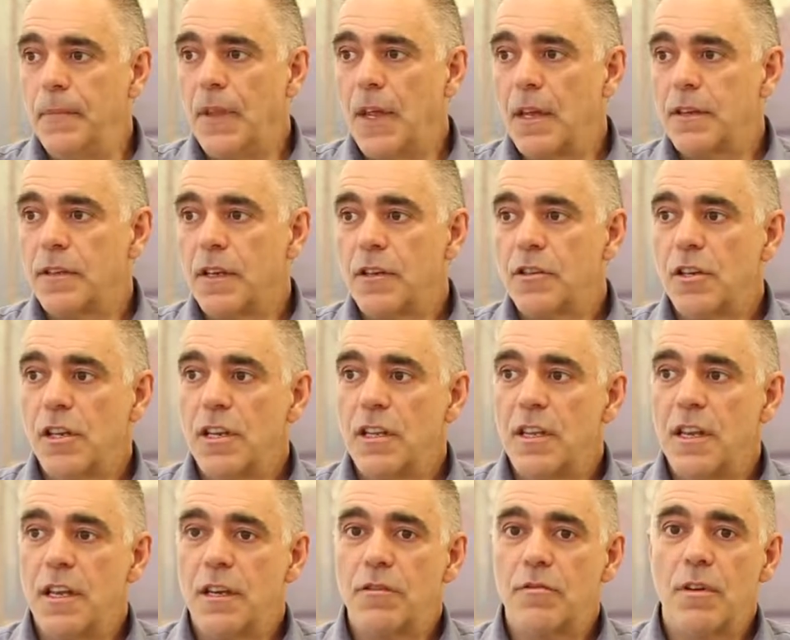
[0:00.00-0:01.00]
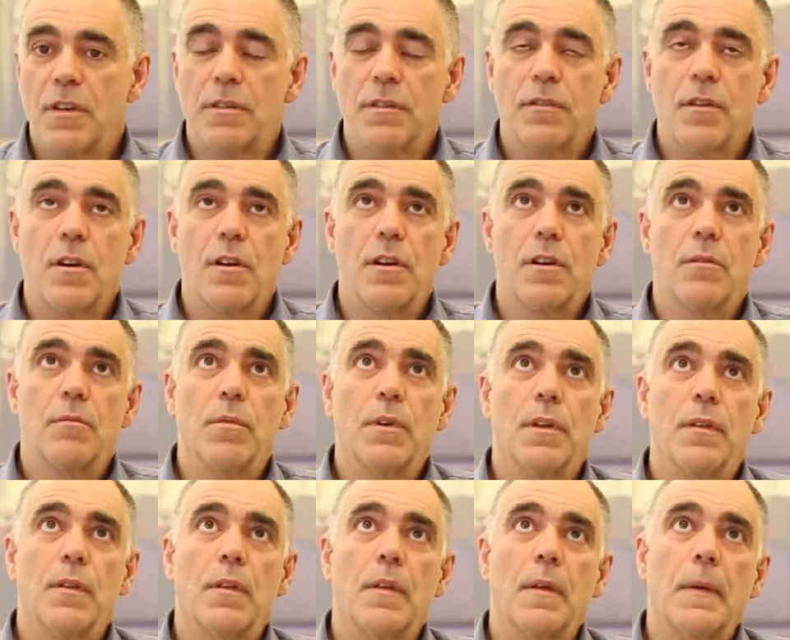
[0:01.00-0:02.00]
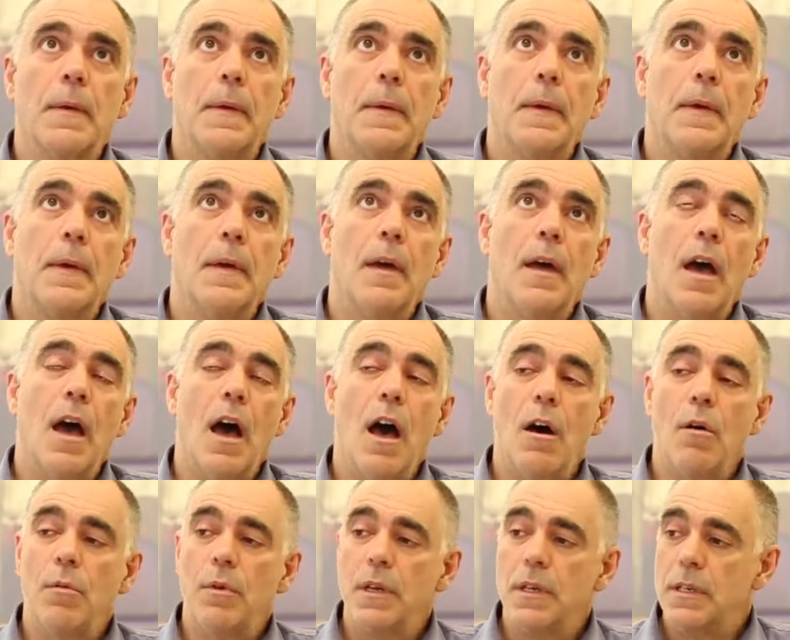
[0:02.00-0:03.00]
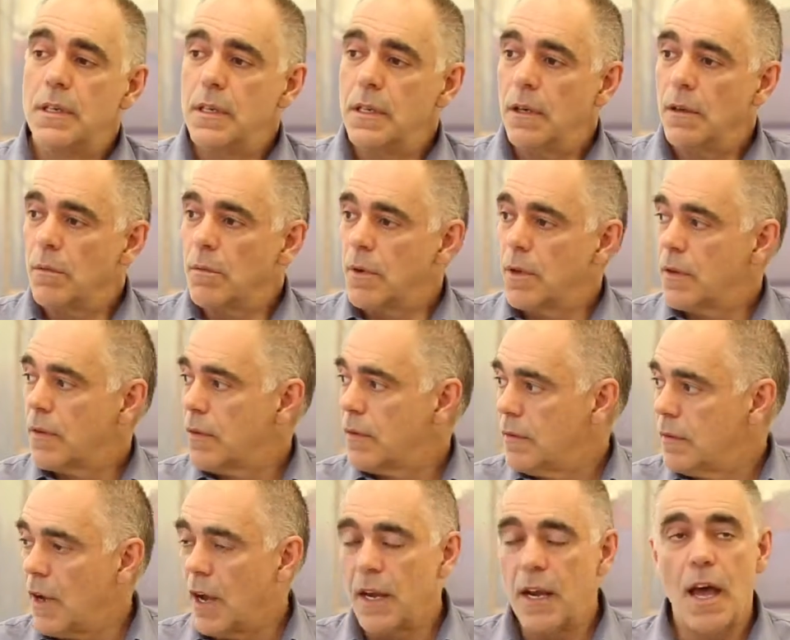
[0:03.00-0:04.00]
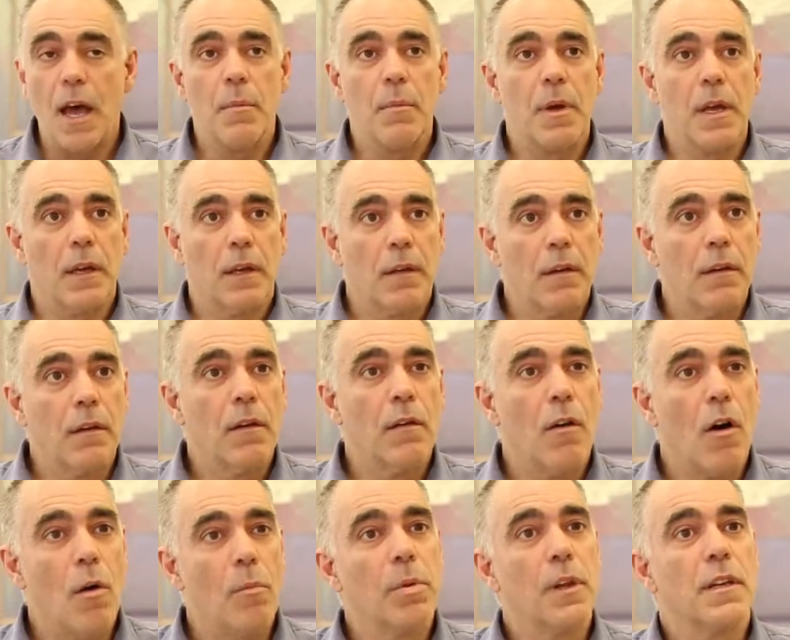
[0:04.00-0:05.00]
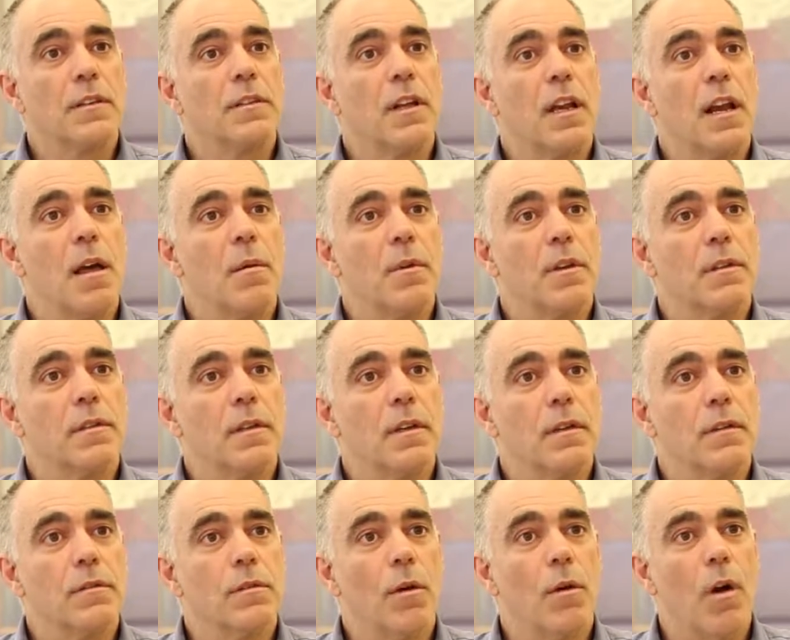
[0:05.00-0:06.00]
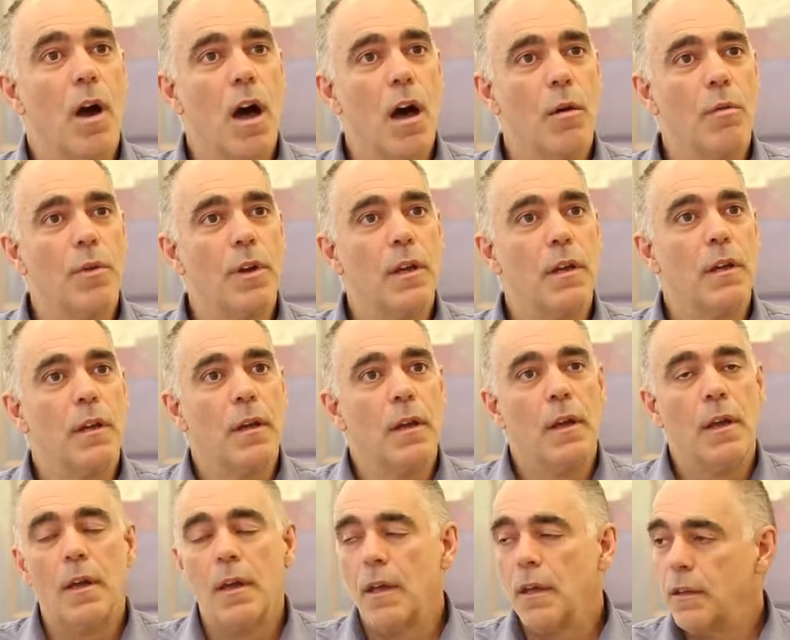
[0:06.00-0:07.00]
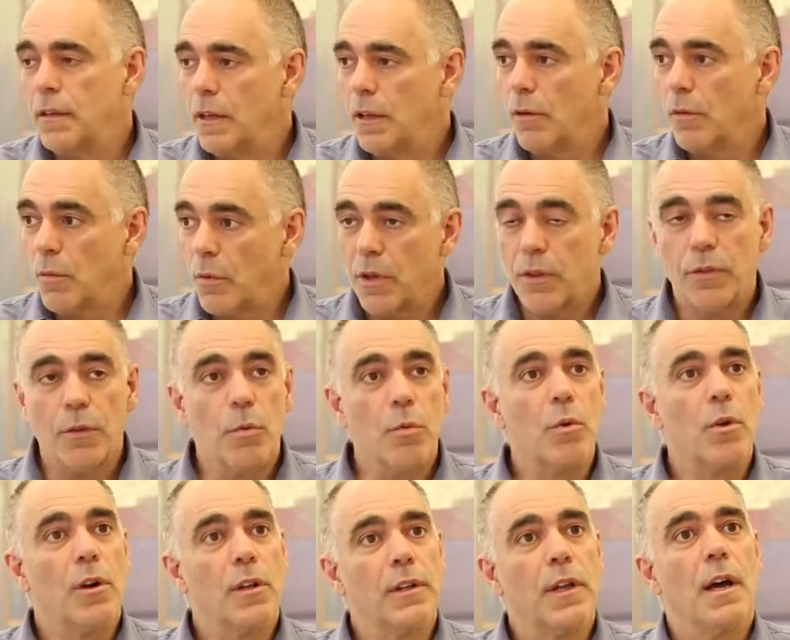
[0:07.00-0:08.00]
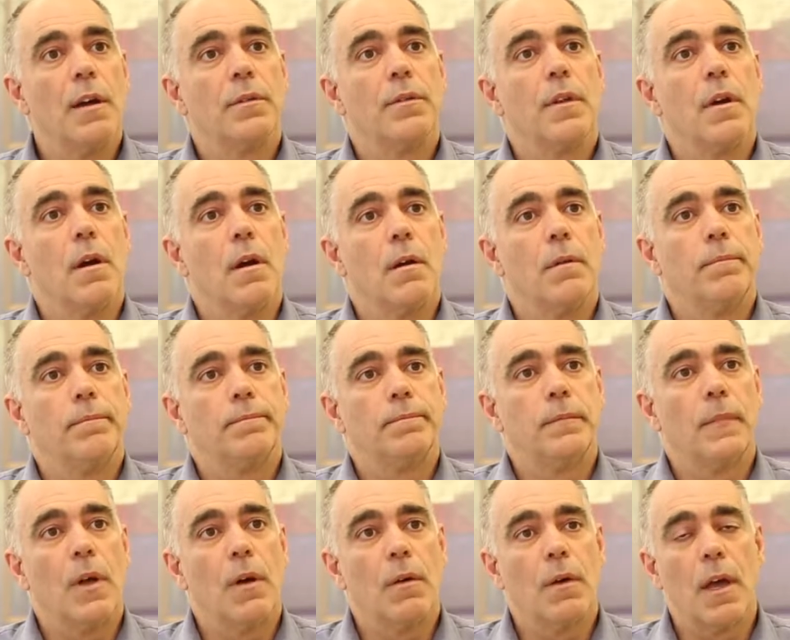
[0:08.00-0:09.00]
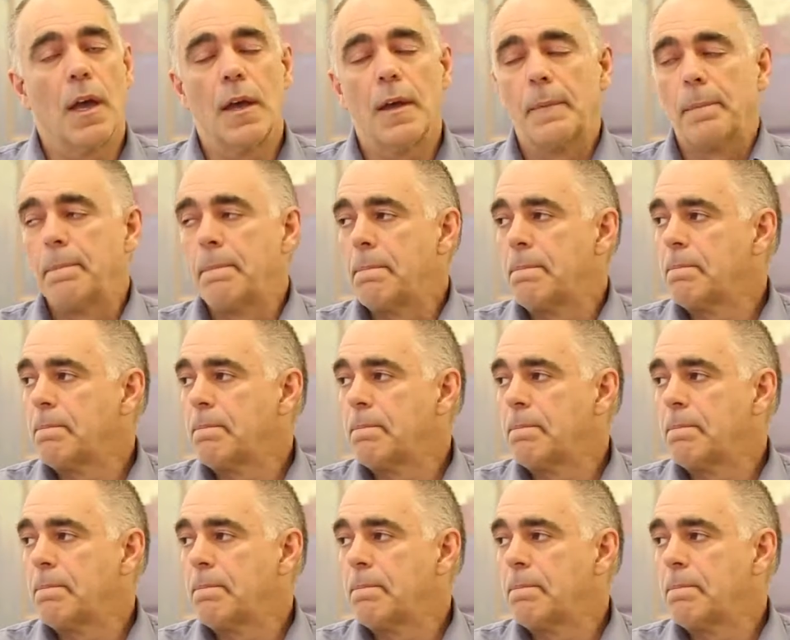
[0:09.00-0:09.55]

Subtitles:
Essentially, the interest started with how we deal with complex dynamic scenes. So how we deal with the world out there. Okay.